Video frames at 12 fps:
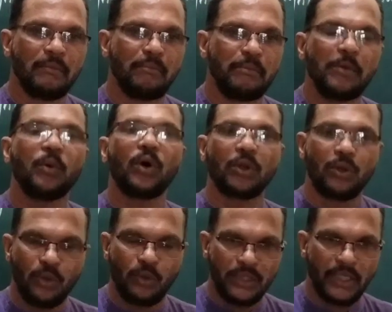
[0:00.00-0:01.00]
Before
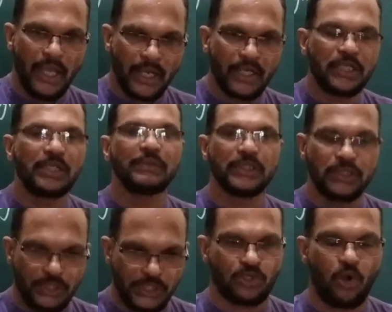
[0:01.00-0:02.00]
going ahead with
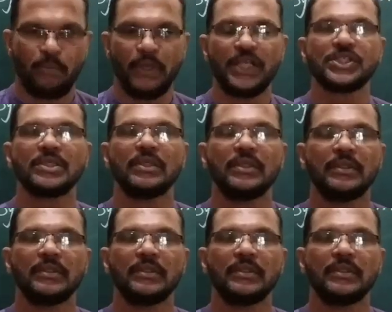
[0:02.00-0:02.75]
these topics,